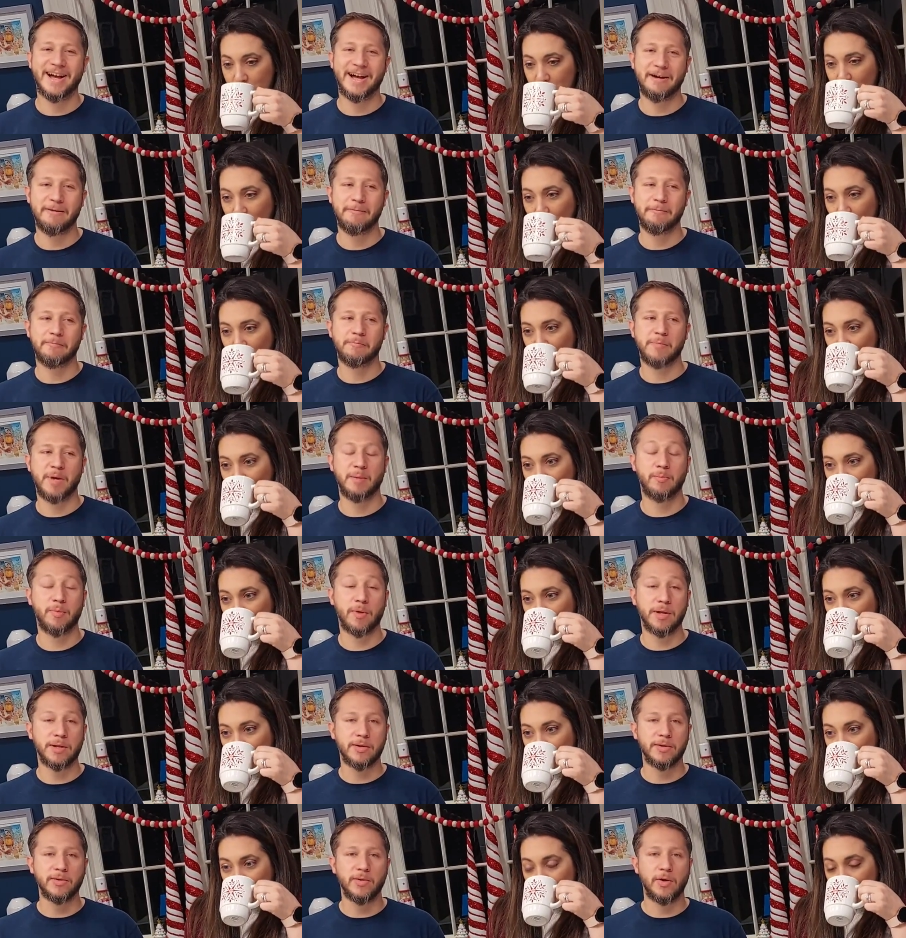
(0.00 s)
Speaker 1: um, my
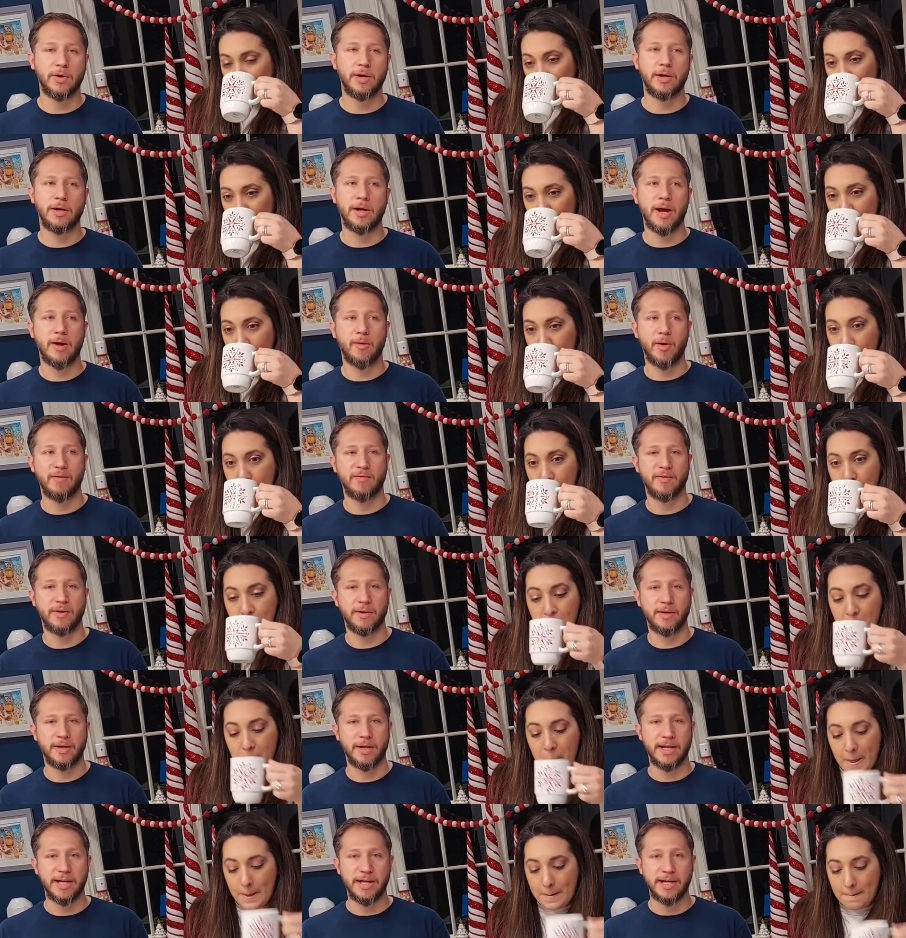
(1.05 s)
brother-in-law,
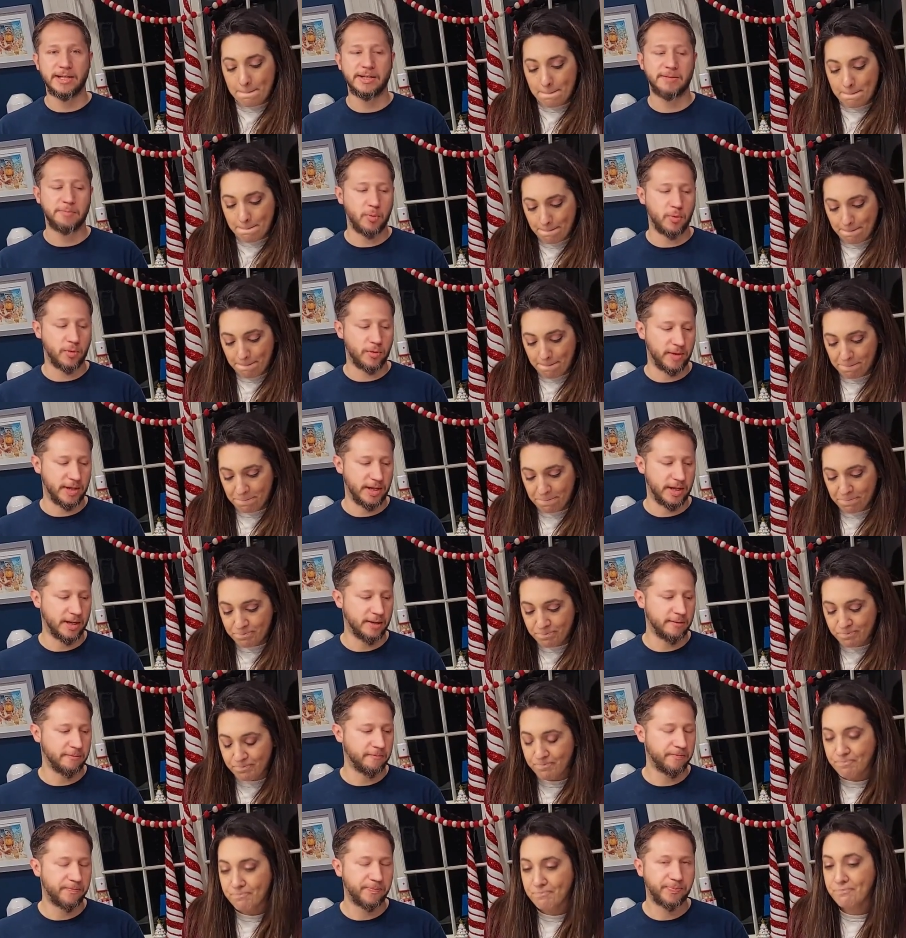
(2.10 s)
however, is Puerto
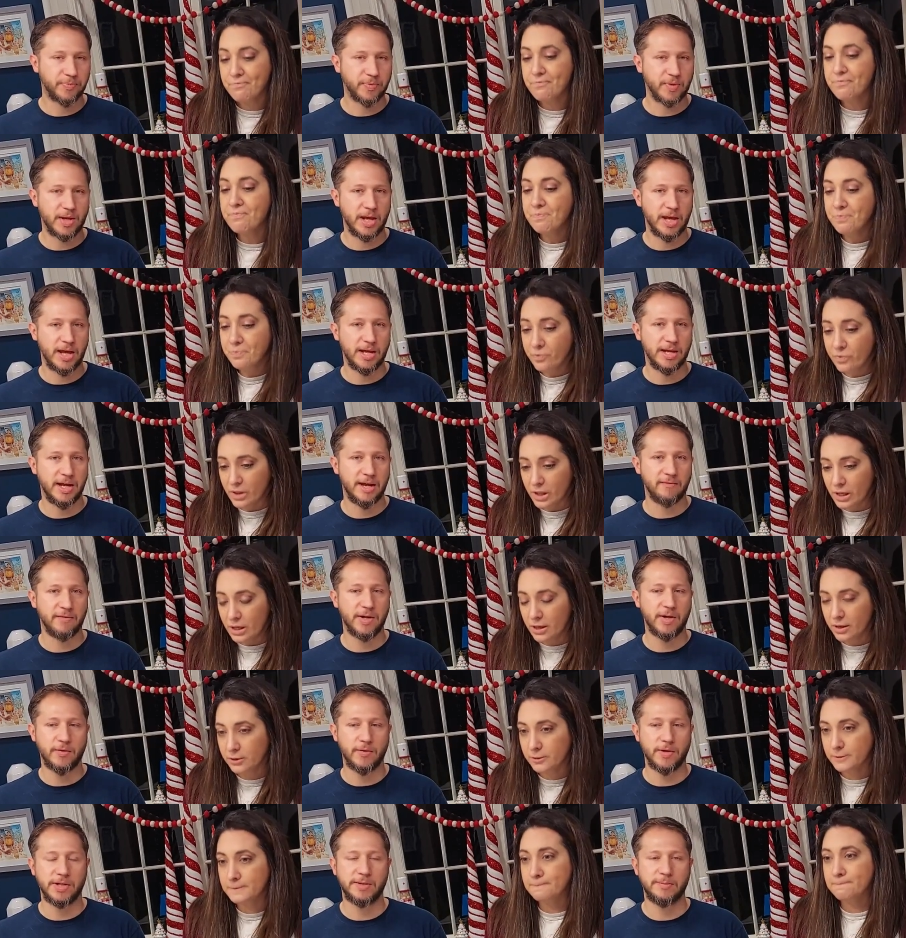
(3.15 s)
Rican, and
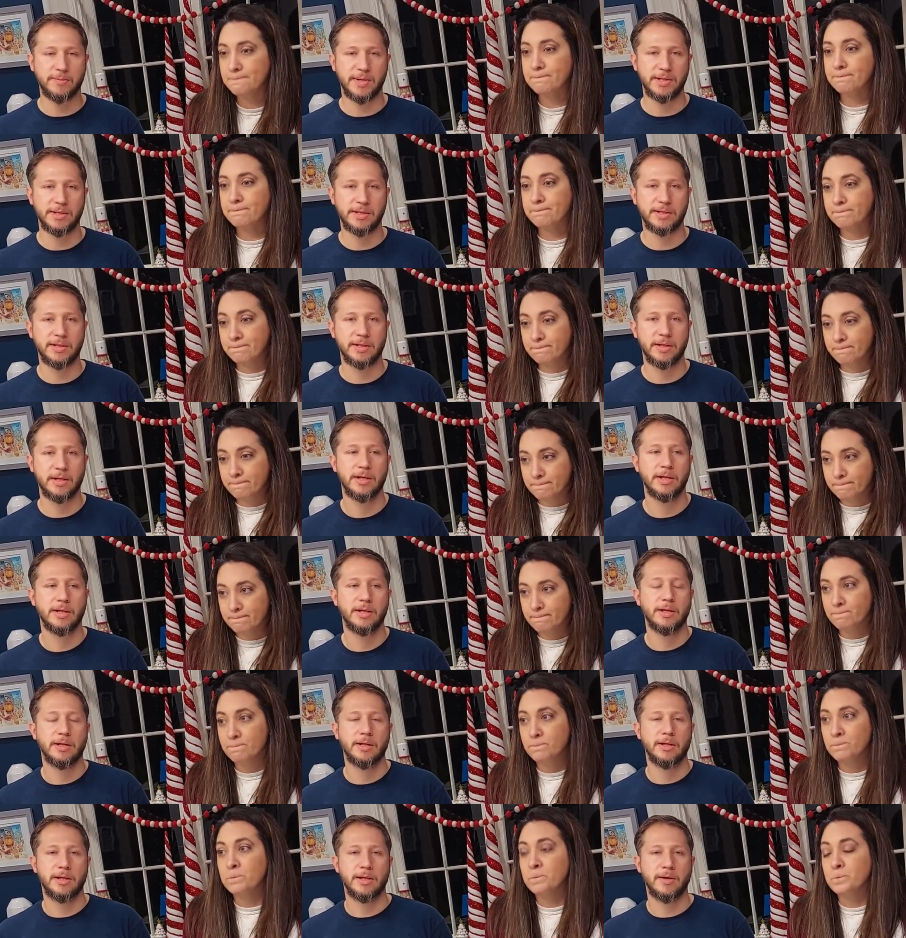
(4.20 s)
every Christmas
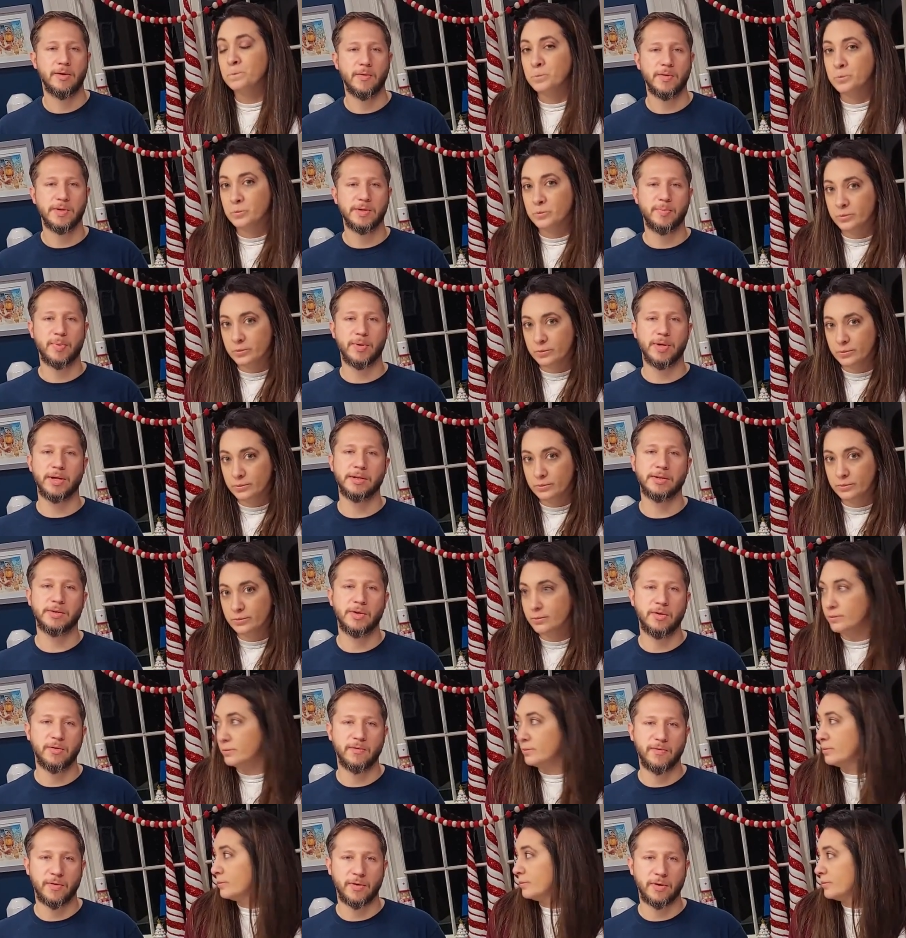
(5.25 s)
he always brings
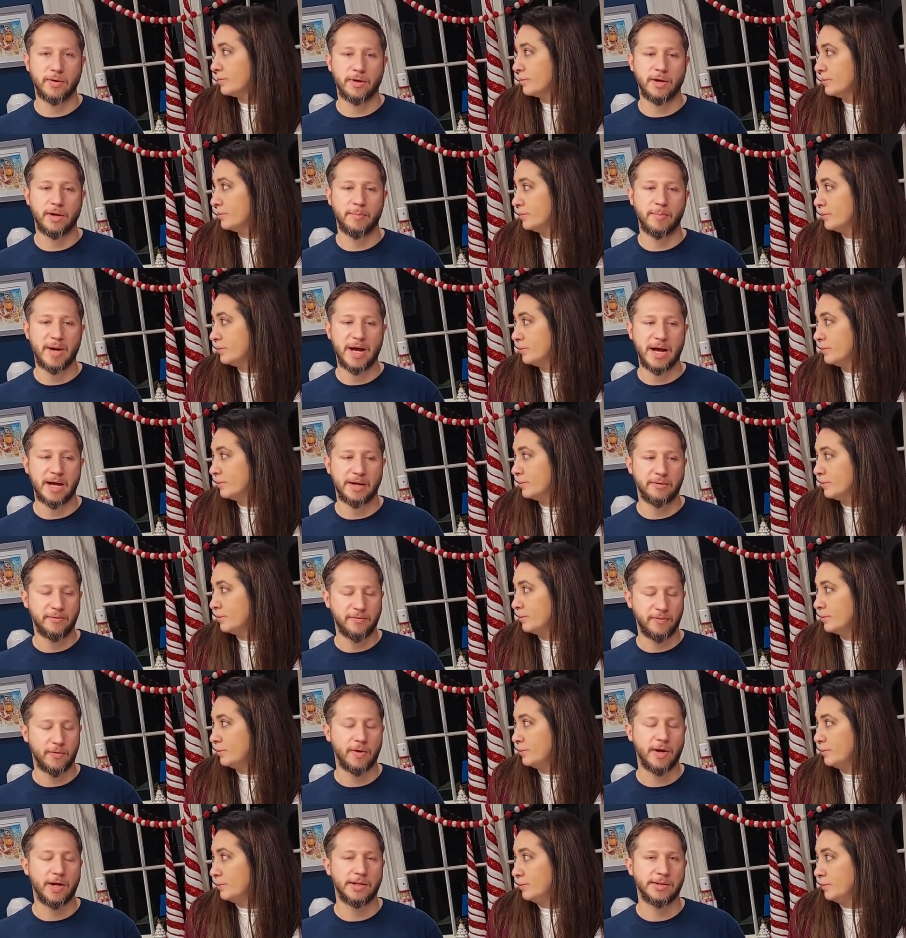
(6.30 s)
over a bottle
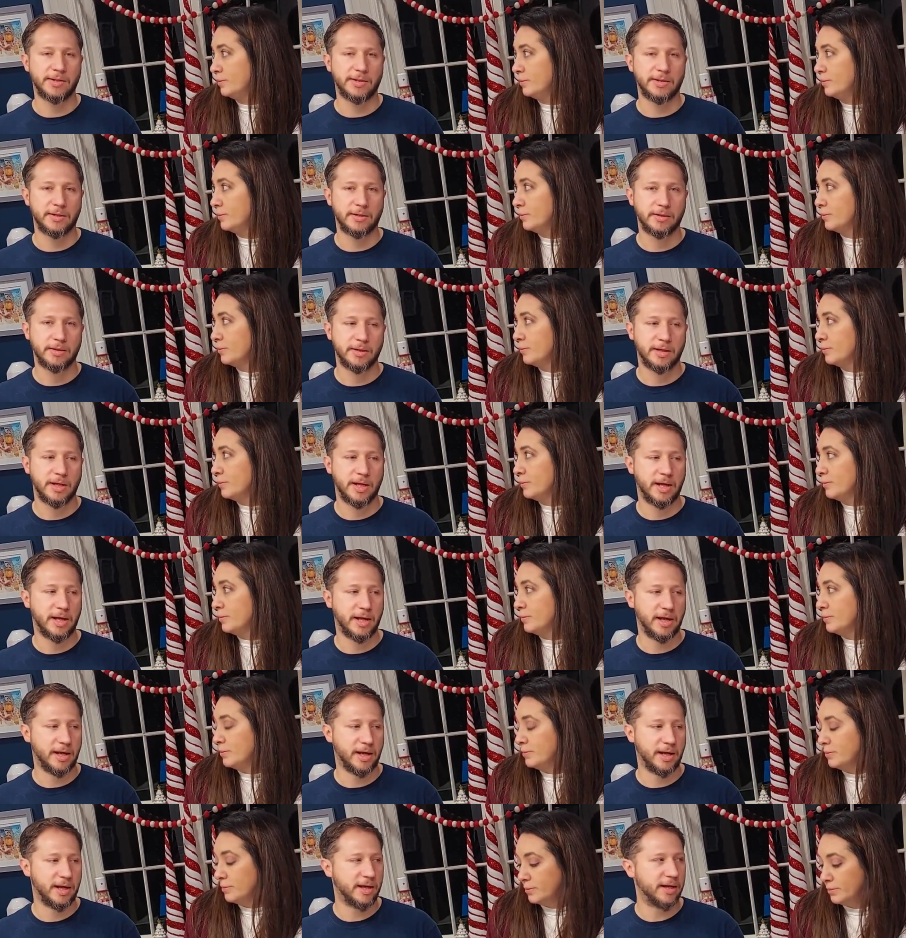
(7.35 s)
for us,
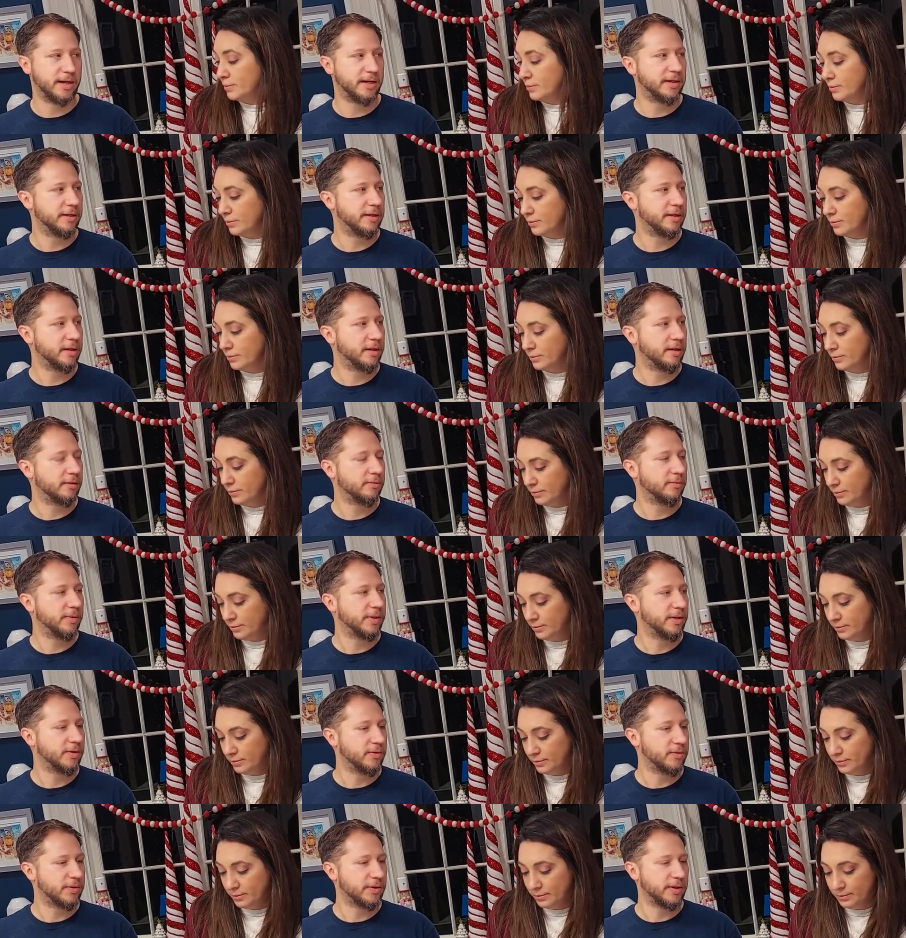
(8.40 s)
and
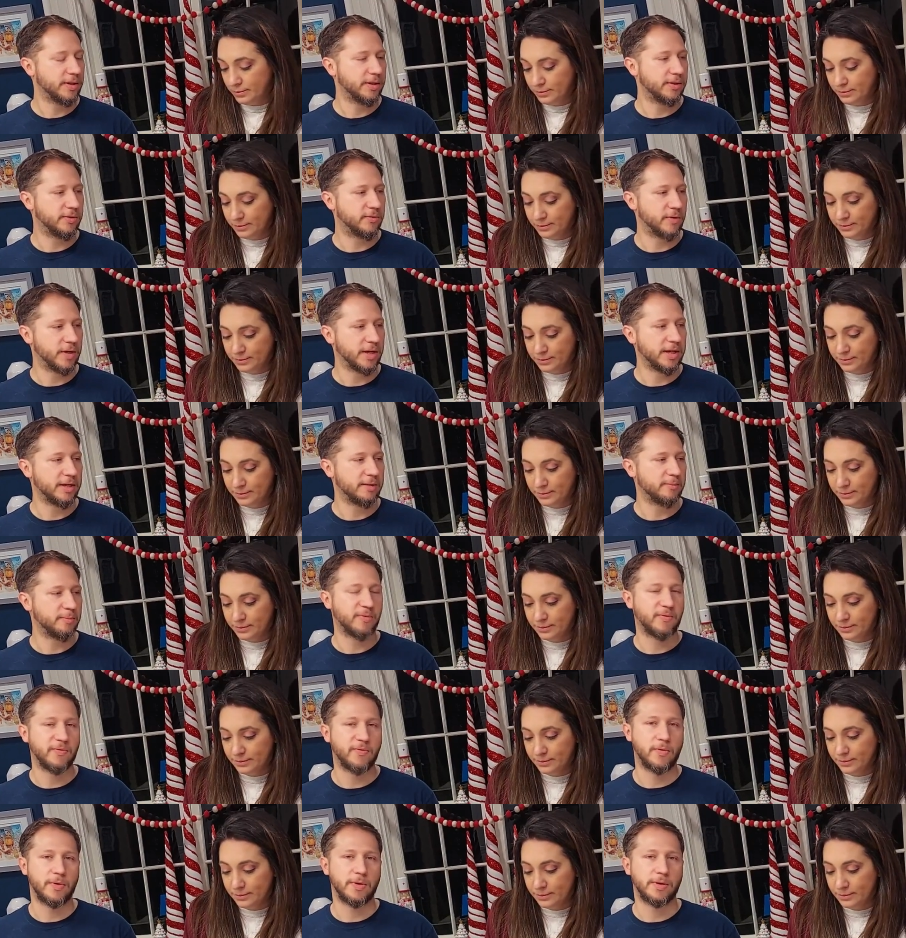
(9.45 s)
we usually drink it
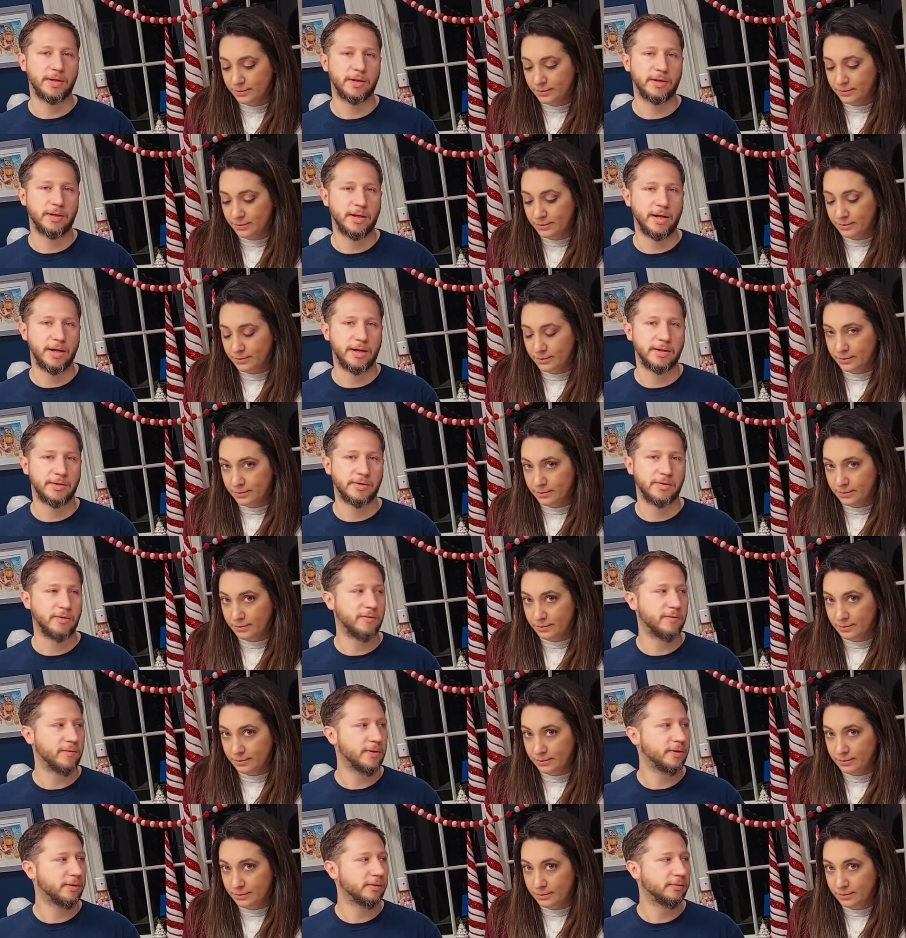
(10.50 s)
before the night is
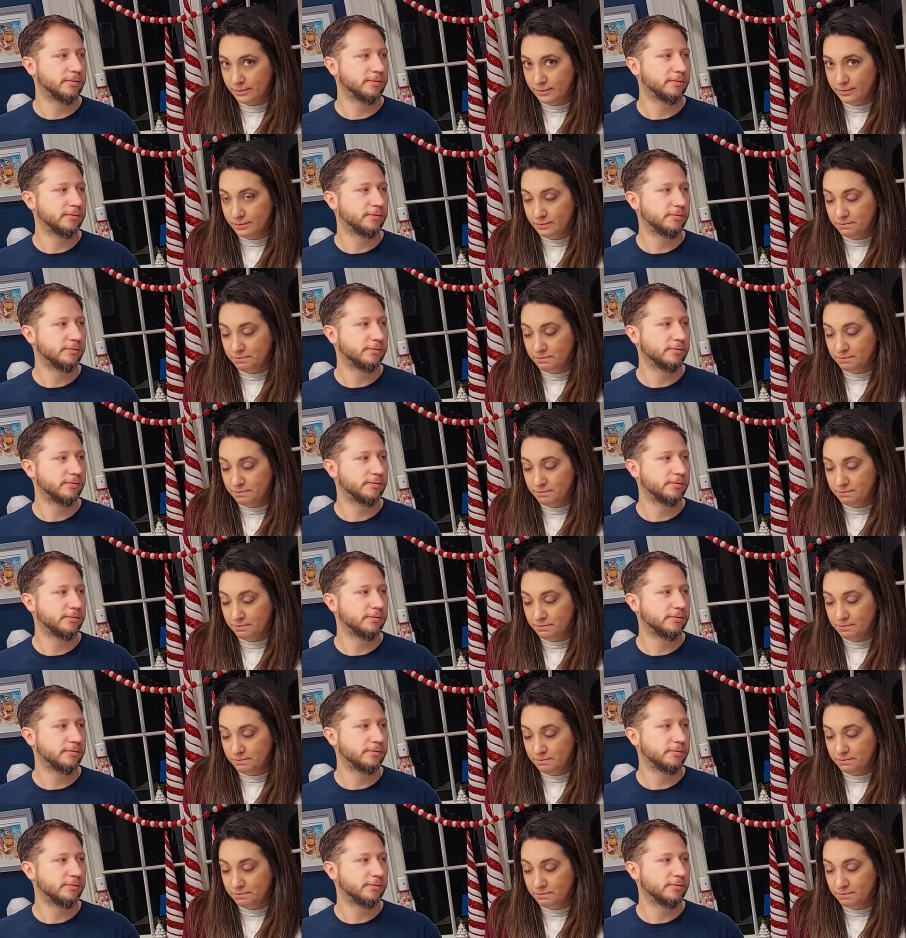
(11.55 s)
over.